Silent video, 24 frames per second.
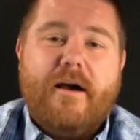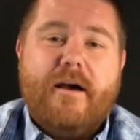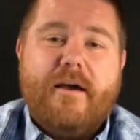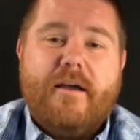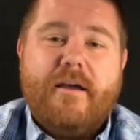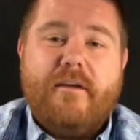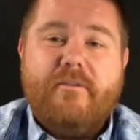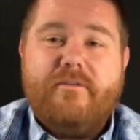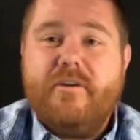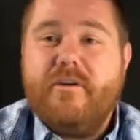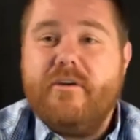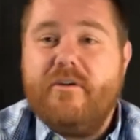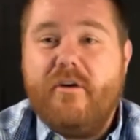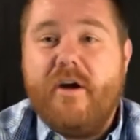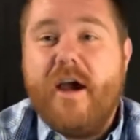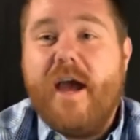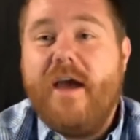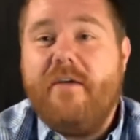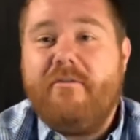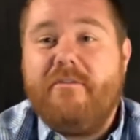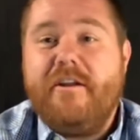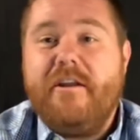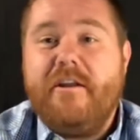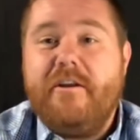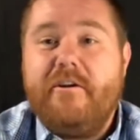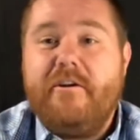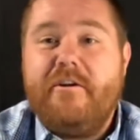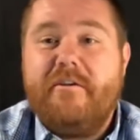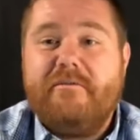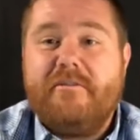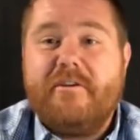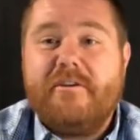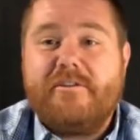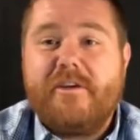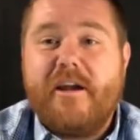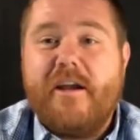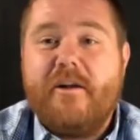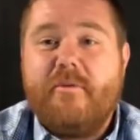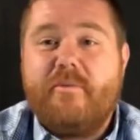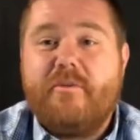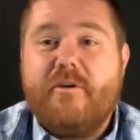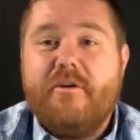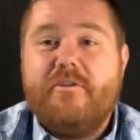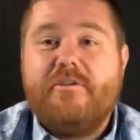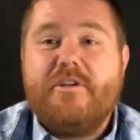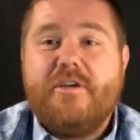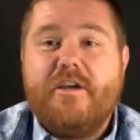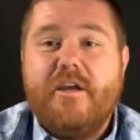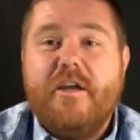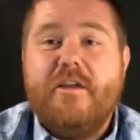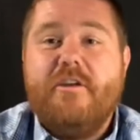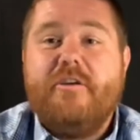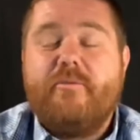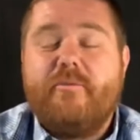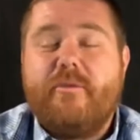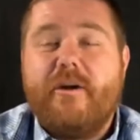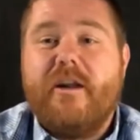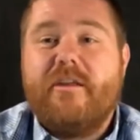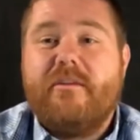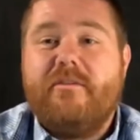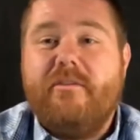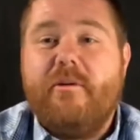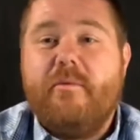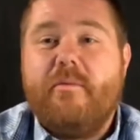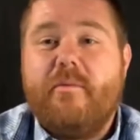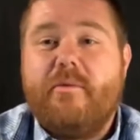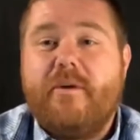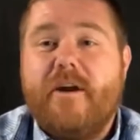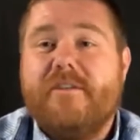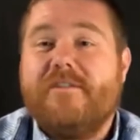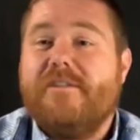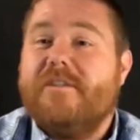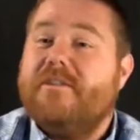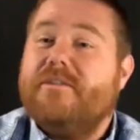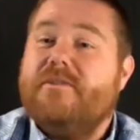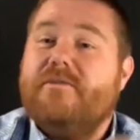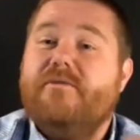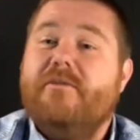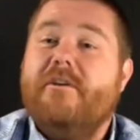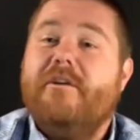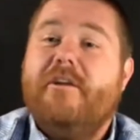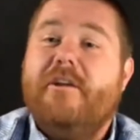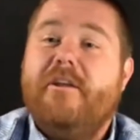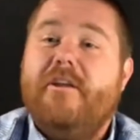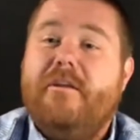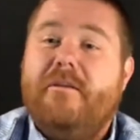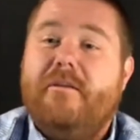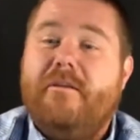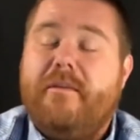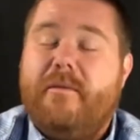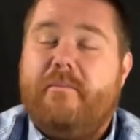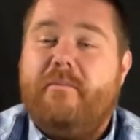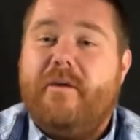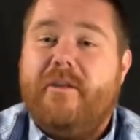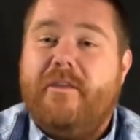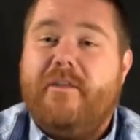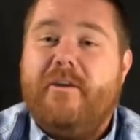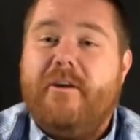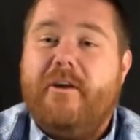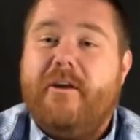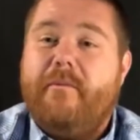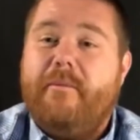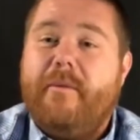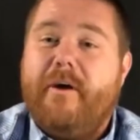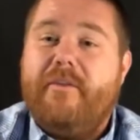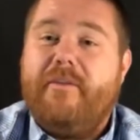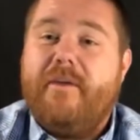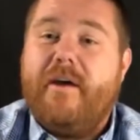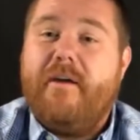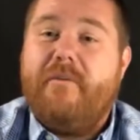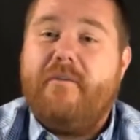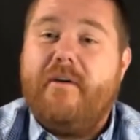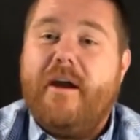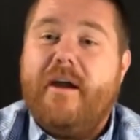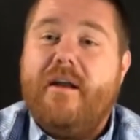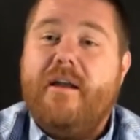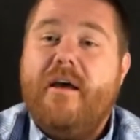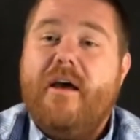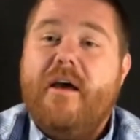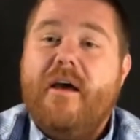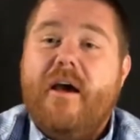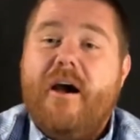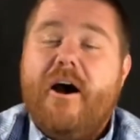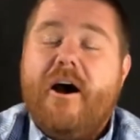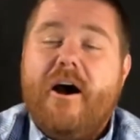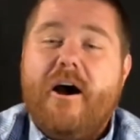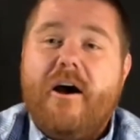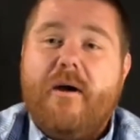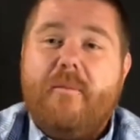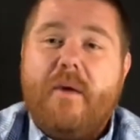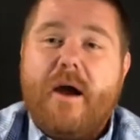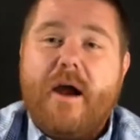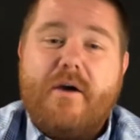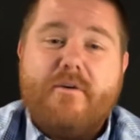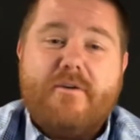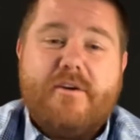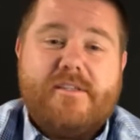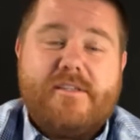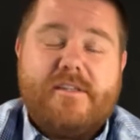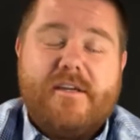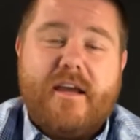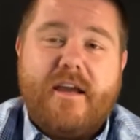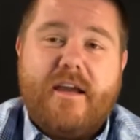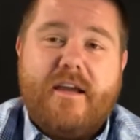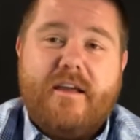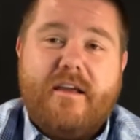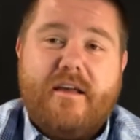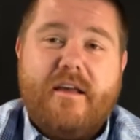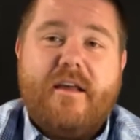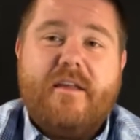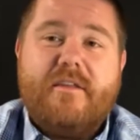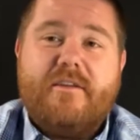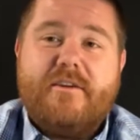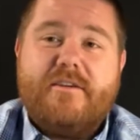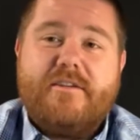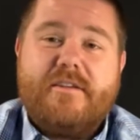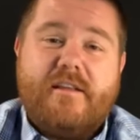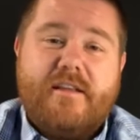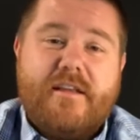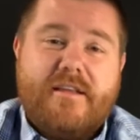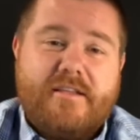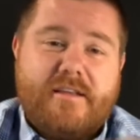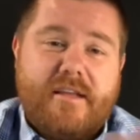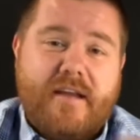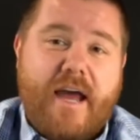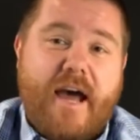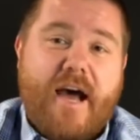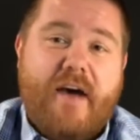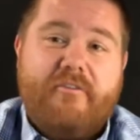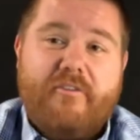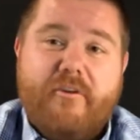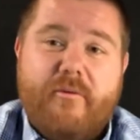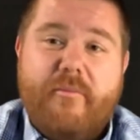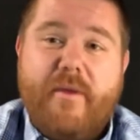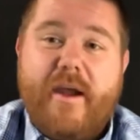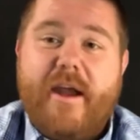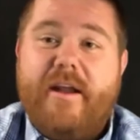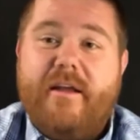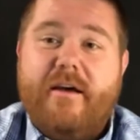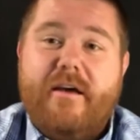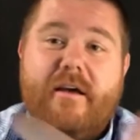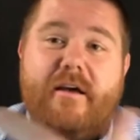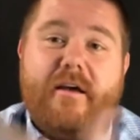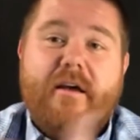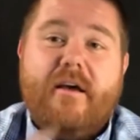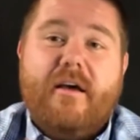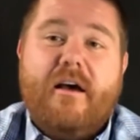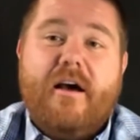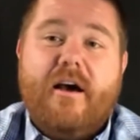If you don't have an iterative design approach in your product development process, you really need to be thinking about that, right? I always say there's at least an alpha beta